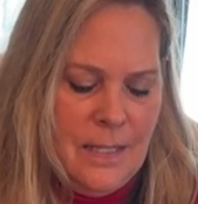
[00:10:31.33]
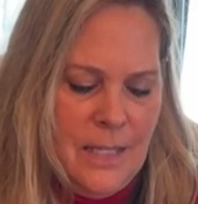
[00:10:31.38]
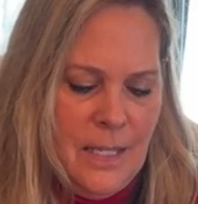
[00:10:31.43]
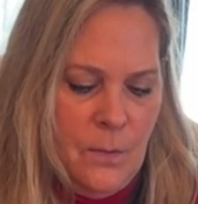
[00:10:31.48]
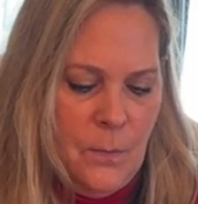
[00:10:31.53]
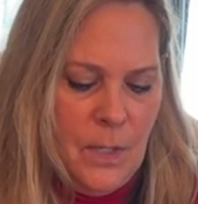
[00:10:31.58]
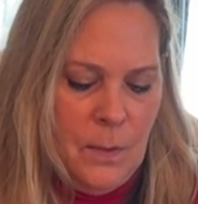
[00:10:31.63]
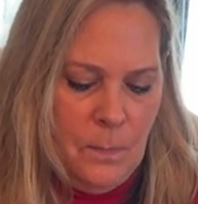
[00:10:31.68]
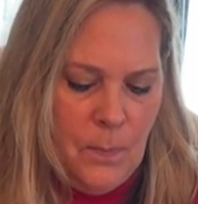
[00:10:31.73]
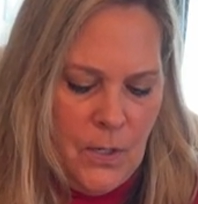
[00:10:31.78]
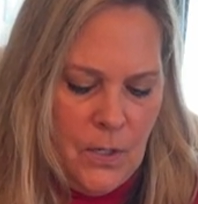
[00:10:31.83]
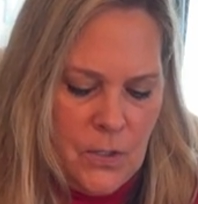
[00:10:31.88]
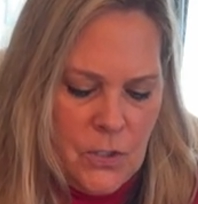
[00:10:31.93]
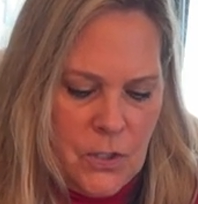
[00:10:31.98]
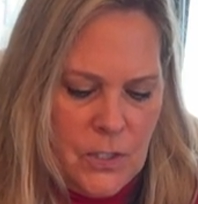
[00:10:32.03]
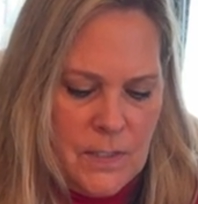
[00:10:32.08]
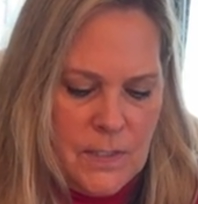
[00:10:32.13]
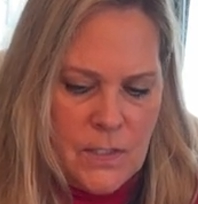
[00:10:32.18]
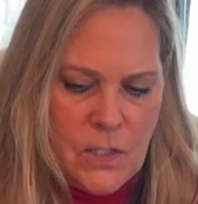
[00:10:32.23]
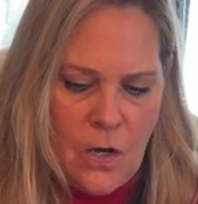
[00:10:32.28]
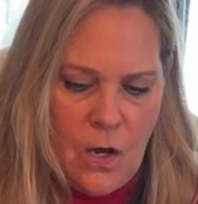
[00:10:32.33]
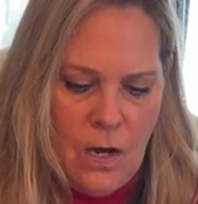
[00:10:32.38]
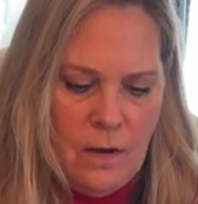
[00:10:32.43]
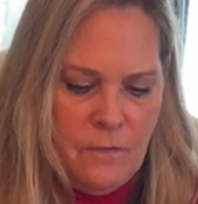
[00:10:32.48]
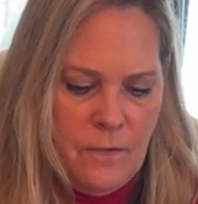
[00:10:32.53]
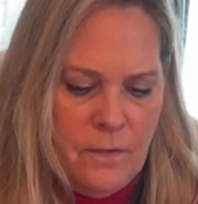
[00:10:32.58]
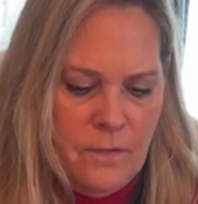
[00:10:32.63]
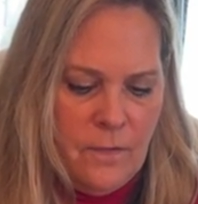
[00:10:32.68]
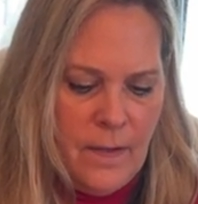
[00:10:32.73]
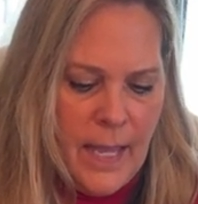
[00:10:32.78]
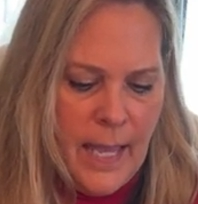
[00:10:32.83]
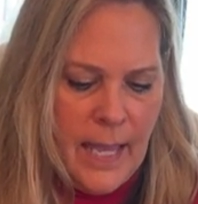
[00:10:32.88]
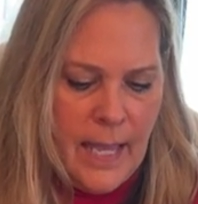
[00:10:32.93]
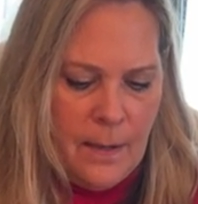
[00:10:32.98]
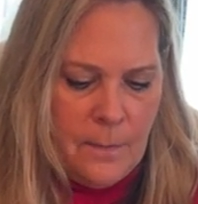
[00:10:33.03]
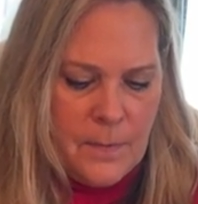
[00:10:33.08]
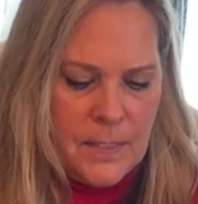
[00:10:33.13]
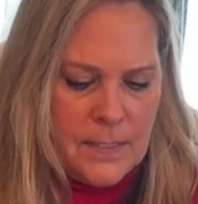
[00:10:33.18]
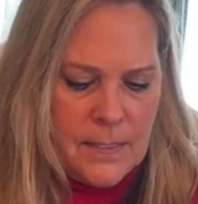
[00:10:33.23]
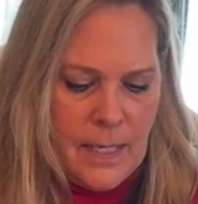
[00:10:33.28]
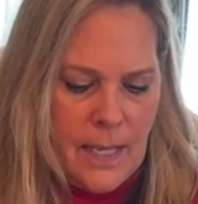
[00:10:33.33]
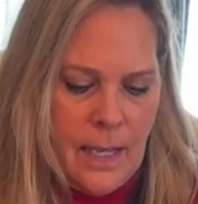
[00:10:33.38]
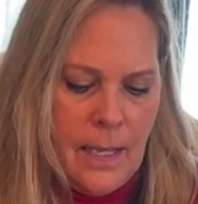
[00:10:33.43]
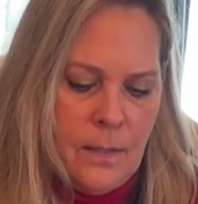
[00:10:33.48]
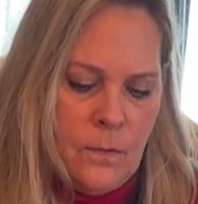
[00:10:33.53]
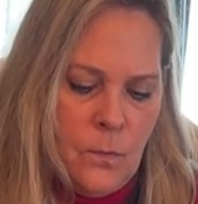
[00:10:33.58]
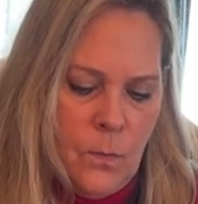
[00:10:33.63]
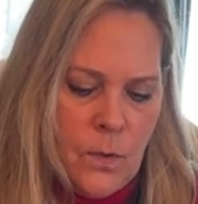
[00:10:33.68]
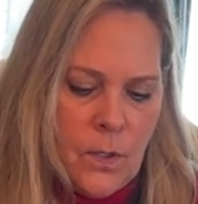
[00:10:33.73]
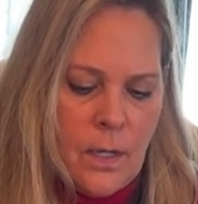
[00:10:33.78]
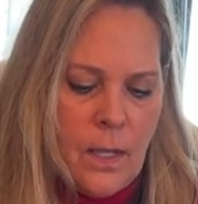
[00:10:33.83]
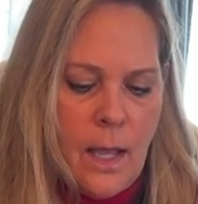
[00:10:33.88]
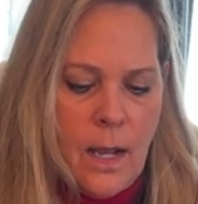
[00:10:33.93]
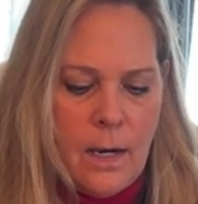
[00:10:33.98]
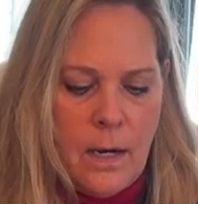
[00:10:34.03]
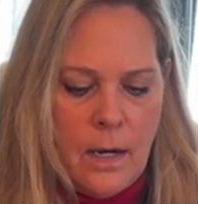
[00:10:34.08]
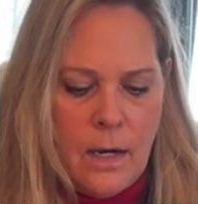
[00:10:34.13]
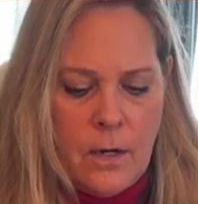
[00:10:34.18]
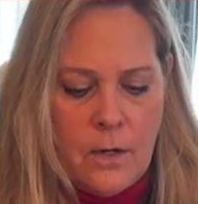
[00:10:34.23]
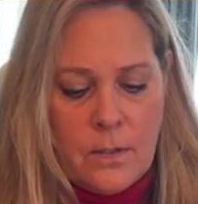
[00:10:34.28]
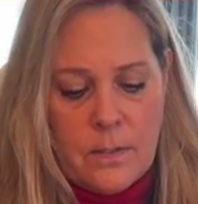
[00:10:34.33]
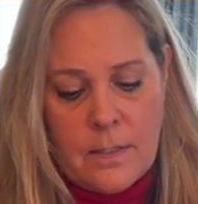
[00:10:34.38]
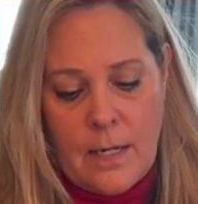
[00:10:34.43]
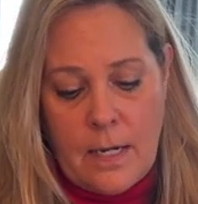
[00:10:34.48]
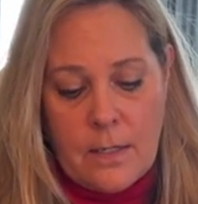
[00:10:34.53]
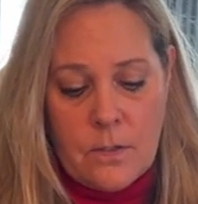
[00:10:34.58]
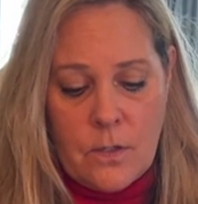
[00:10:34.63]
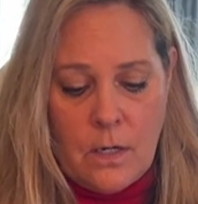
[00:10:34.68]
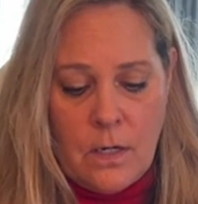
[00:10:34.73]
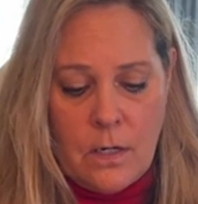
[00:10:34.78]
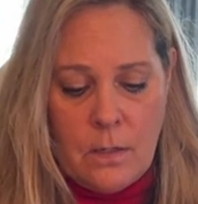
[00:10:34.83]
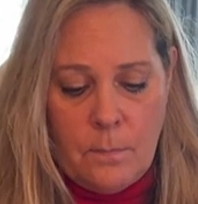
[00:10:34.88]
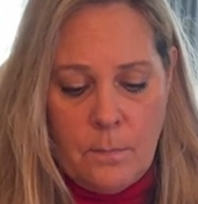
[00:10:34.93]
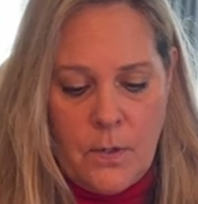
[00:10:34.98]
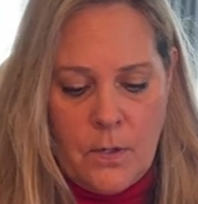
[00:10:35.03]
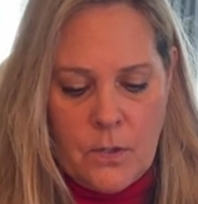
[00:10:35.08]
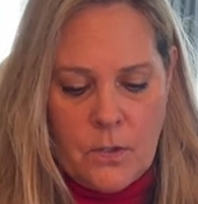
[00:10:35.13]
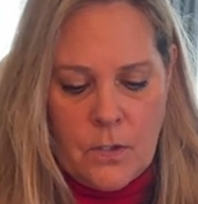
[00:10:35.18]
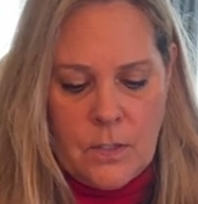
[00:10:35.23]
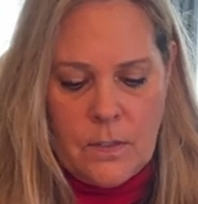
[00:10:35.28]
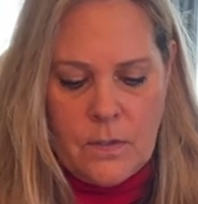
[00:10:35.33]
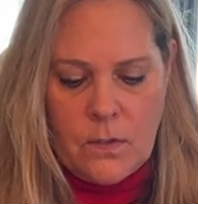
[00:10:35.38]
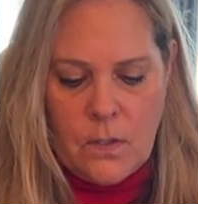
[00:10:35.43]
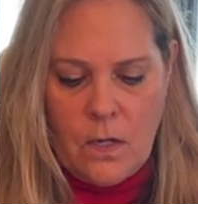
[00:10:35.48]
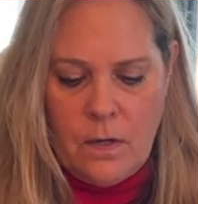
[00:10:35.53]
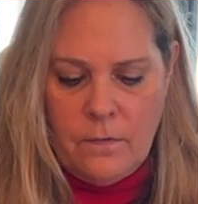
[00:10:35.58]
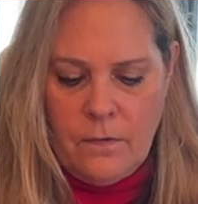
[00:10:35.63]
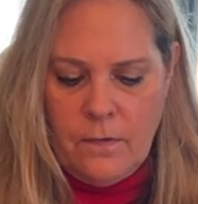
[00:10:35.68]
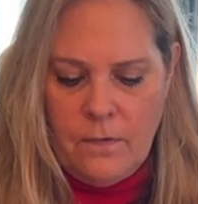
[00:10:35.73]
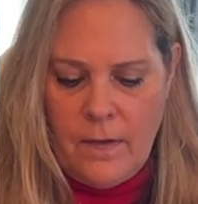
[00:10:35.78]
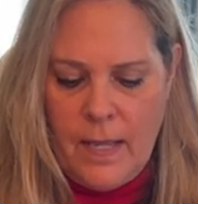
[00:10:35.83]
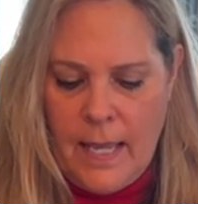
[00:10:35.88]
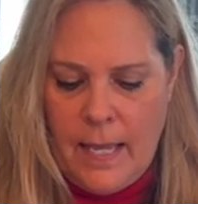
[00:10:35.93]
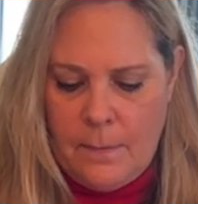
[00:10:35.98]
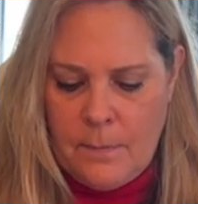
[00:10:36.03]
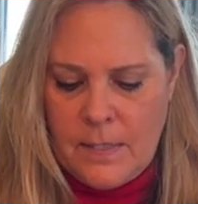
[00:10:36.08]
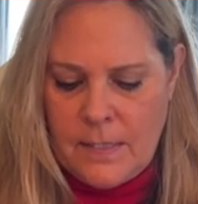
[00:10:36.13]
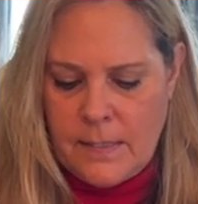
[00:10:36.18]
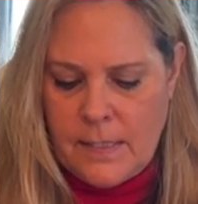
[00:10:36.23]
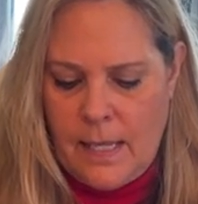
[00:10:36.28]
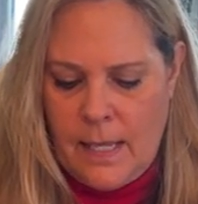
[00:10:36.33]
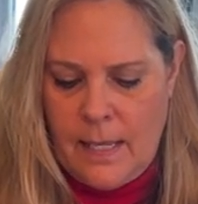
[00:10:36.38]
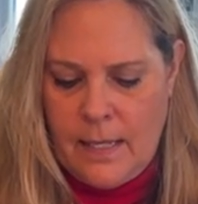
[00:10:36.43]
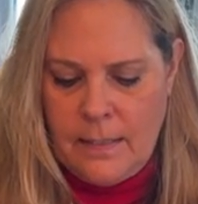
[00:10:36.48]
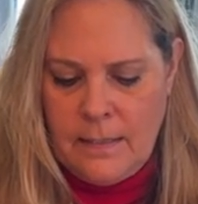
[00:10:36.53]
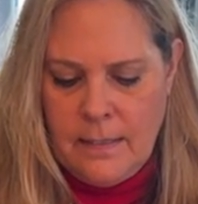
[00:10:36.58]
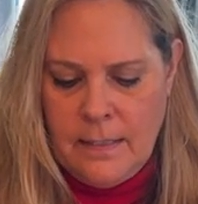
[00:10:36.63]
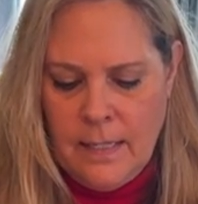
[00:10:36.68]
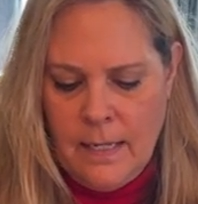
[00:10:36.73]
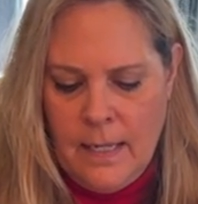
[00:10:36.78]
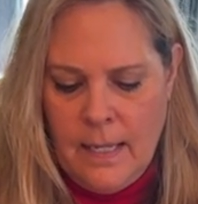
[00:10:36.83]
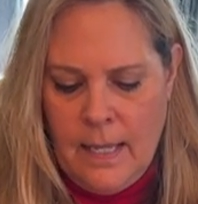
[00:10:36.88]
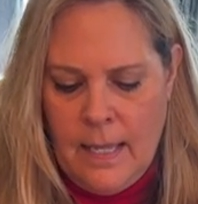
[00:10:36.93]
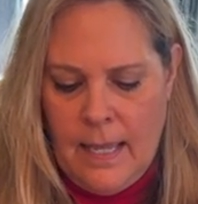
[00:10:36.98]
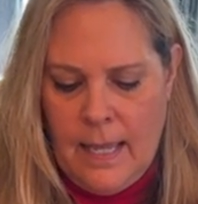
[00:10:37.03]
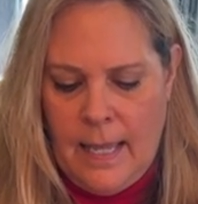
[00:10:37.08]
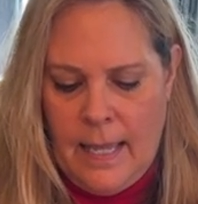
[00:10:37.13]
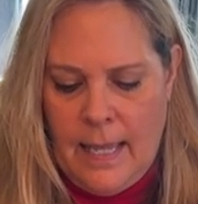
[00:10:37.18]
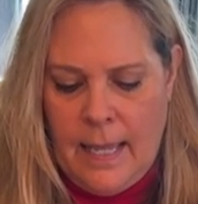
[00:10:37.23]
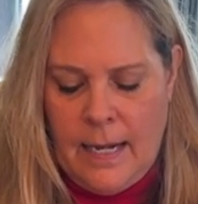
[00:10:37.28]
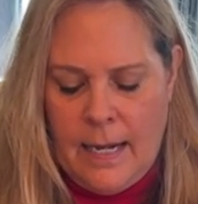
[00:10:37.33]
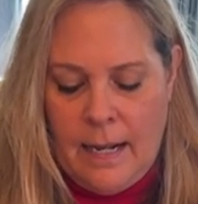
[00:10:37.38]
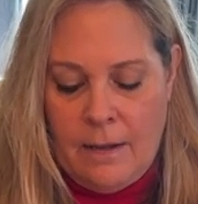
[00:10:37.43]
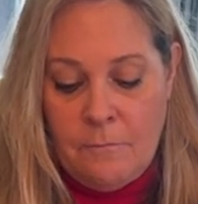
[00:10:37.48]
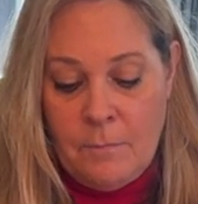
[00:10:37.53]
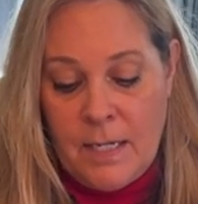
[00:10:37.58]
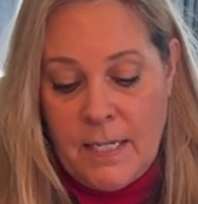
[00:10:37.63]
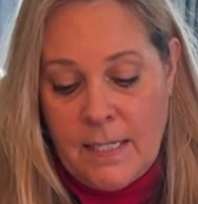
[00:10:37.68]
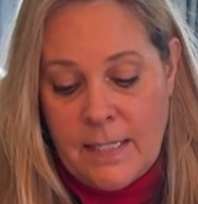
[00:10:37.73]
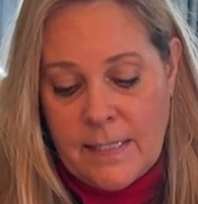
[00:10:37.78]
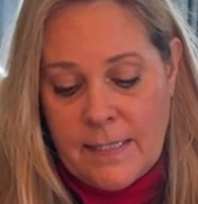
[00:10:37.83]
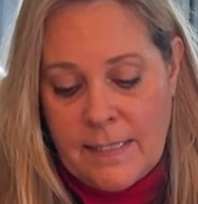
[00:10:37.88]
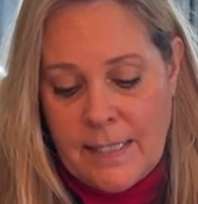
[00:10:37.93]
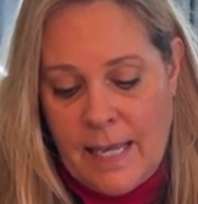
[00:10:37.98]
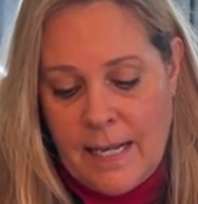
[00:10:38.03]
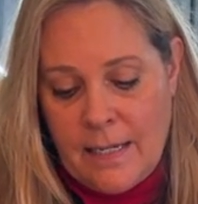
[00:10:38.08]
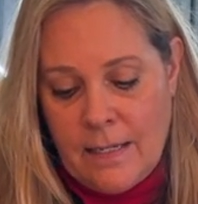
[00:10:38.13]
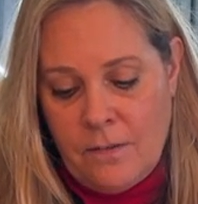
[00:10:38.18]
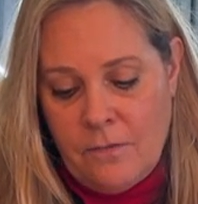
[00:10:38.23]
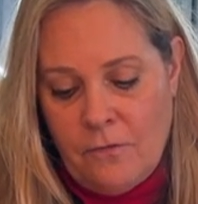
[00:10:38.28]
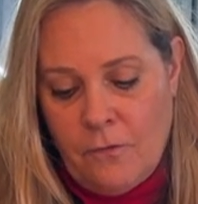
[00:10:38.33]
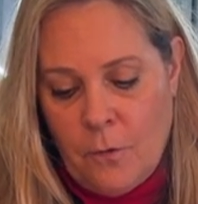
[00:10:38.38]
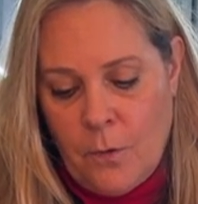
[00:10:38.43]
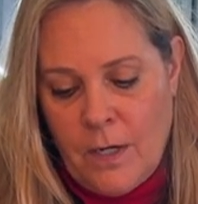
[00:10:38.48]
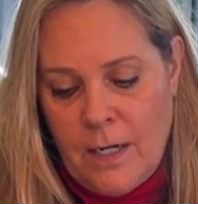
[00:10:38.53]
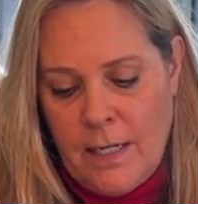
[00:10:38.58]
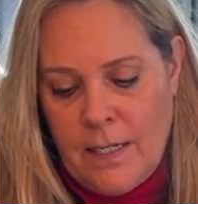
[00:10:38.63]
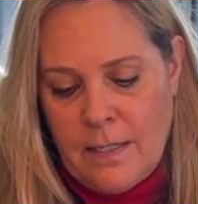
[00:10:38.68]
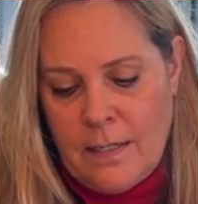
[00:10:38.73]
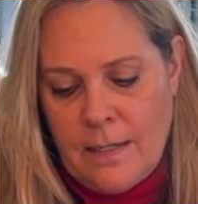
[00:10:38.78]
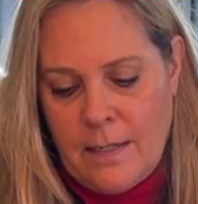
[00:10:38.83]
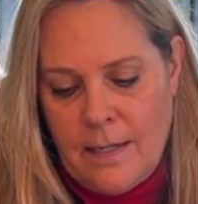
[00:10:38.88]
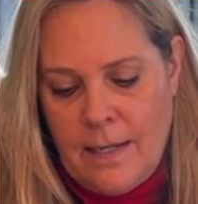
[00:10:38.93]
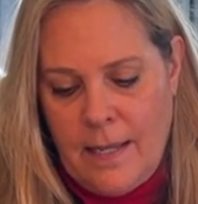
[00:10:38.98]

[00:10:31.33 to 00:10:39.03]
that we purchased off of Amazon, or Art, Dr. Art purchased off of Amazon. And I've been excited for it.